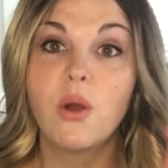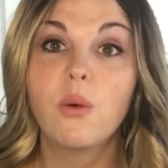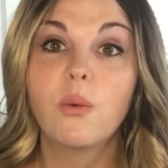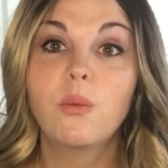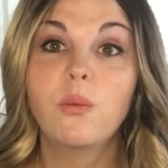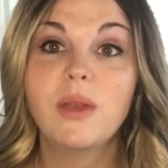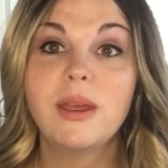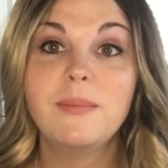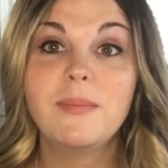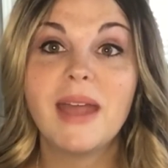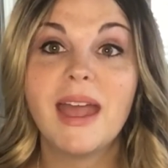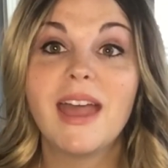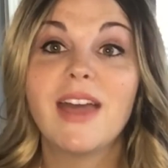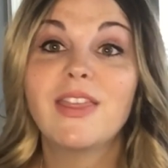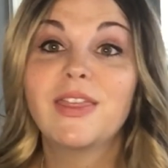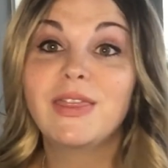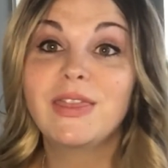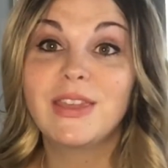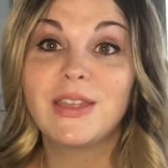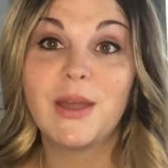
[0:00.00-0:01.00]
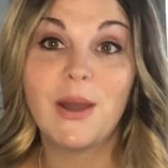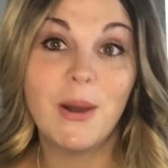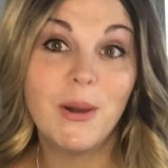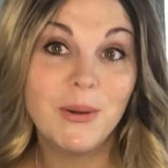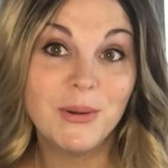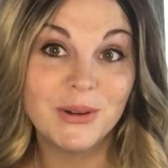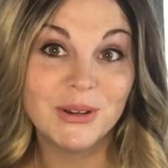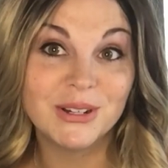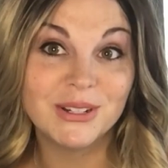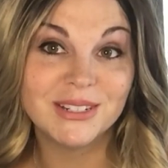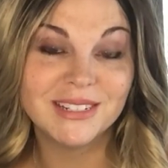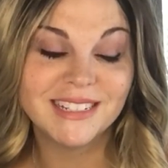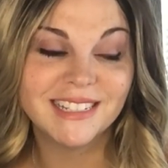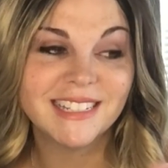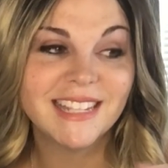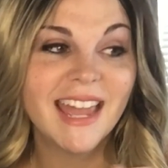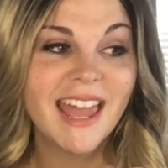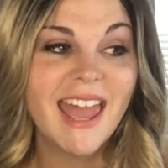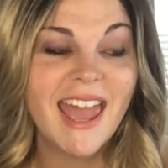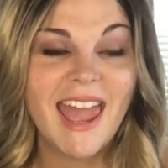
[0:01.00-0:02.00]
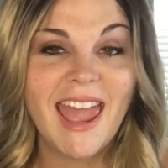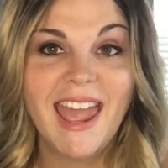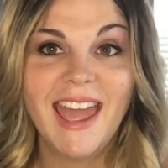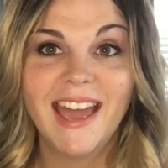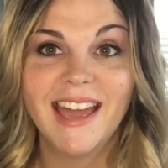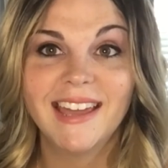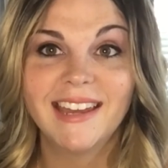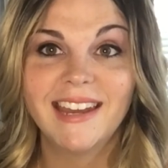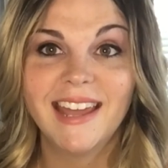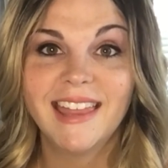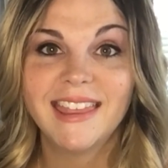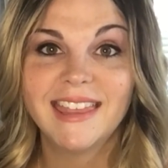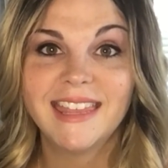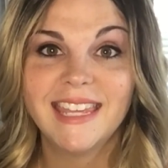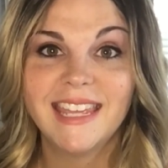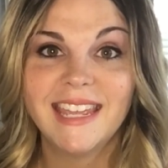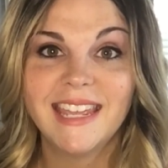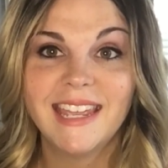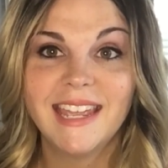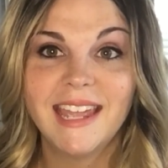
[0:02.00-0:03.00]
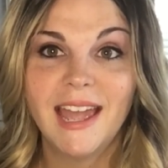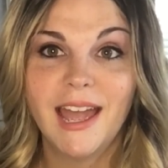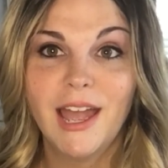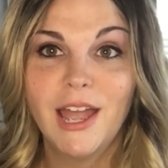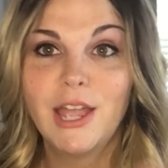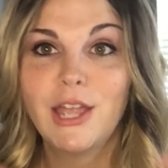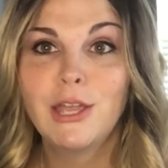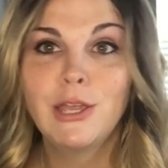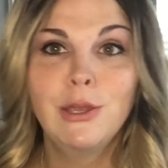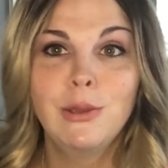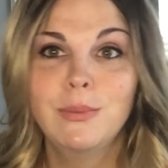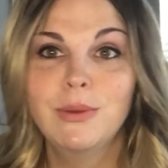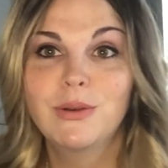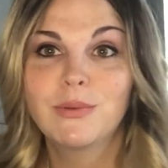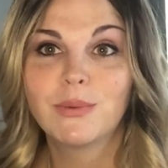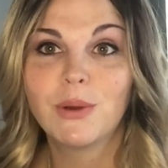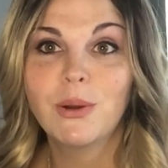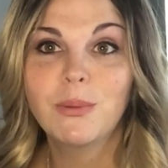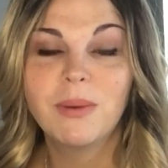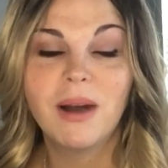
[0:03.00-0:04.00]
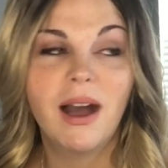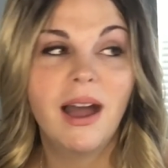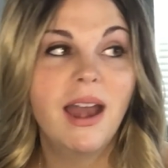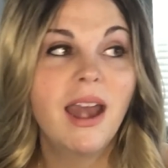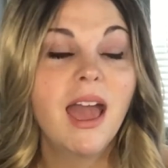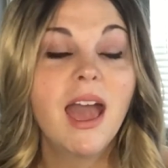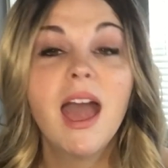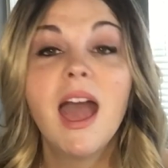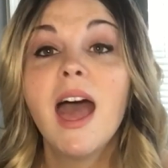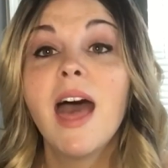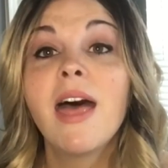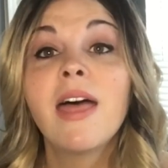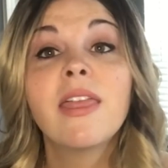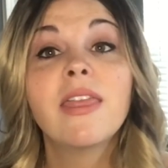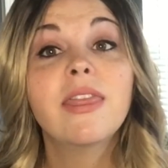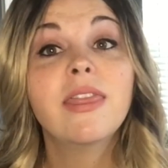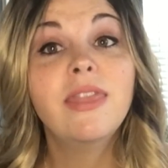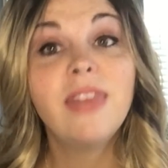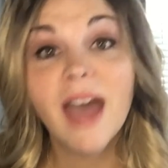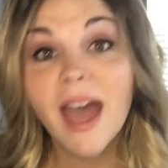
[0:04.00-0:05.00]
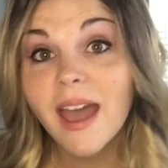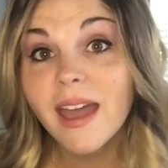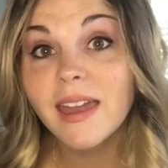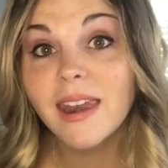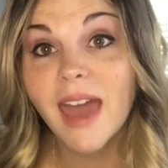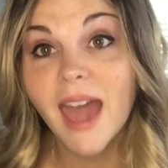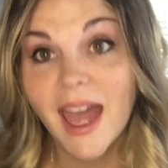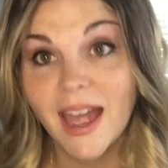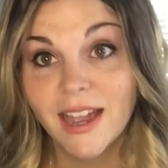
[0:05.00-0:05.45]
We met the owners and the human robot. That